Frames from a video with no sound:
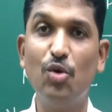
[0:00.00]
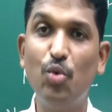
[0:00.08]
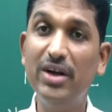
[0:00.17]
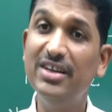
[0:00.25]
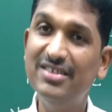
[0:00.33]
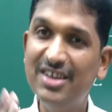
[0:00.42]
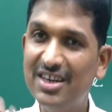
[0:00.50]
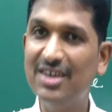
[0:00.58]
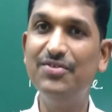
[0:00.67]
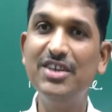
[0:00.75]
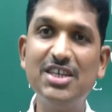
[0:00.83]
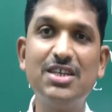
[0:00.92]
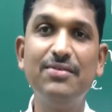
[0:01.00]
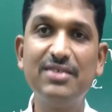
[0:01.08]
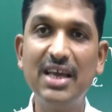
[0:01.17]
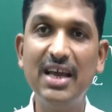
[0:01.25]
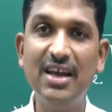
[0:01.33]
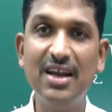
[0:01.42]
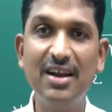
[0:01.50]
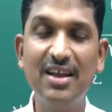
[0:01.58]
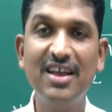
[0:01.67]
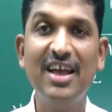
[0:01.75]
What is the definition of scalar?